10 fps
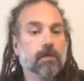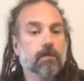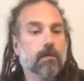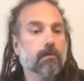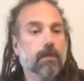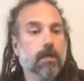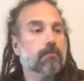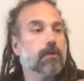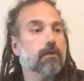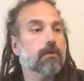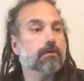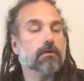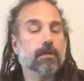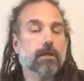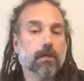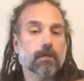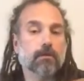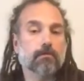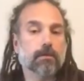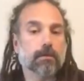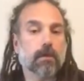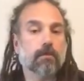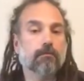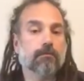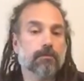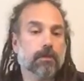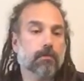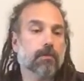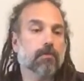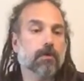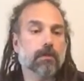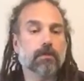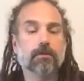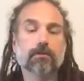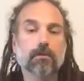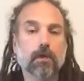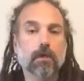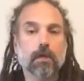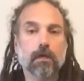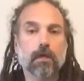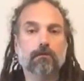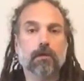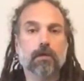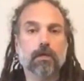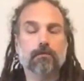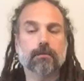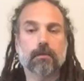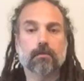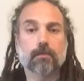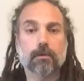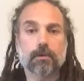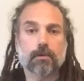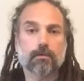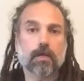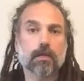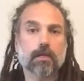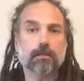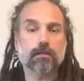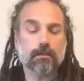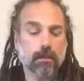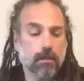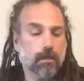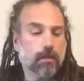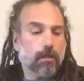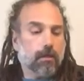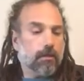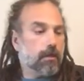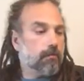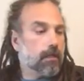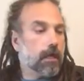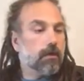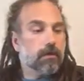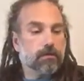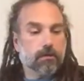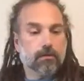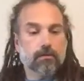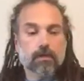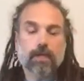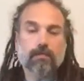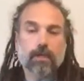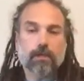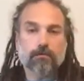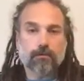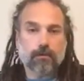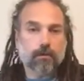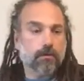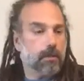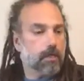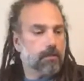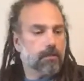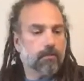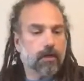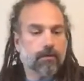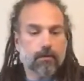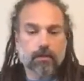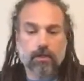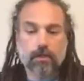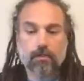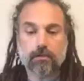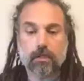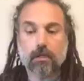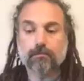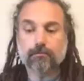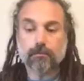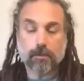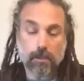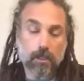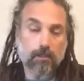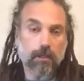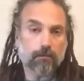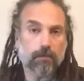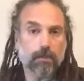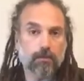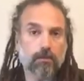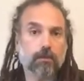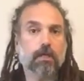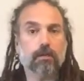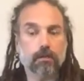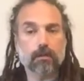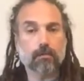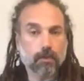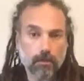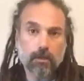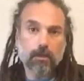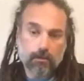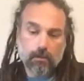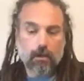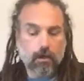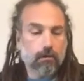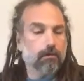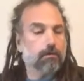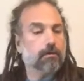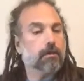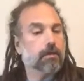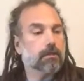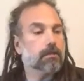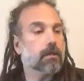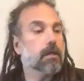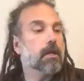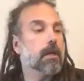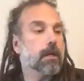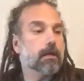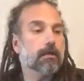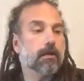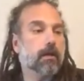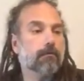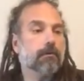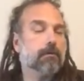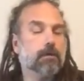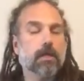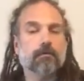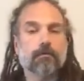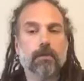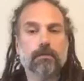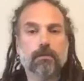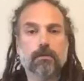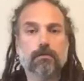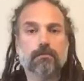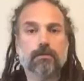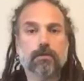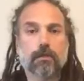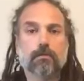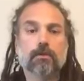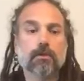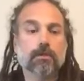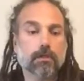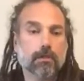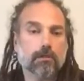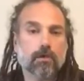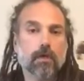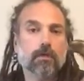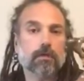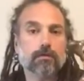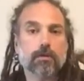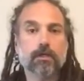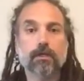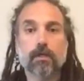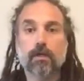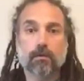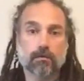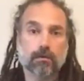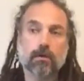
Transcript: someone gave me the whole tree, and it was from someone where we do a lot of our native ceremonies, our sweat lodges. They've allowed us to use that place for, I'd say, about 30 years now. Not that I've been doing it that long, but our elders and things. And they offered their land for us to use for ceremonies. And this walnut tree was